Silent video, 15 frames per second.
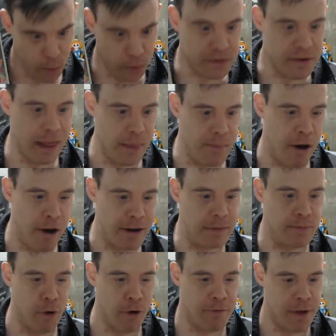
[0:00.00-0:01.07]
well, Dolly
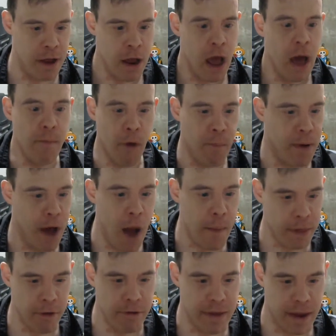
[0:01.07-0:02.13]
Parton is more
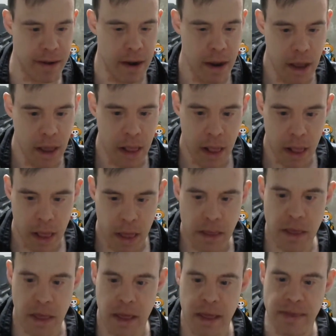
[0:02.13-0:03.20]
popular
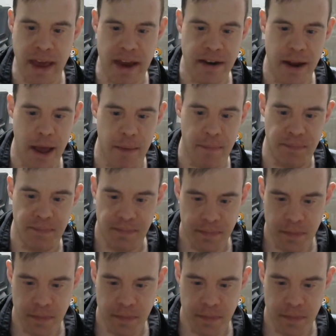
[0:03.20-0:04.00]
than uh,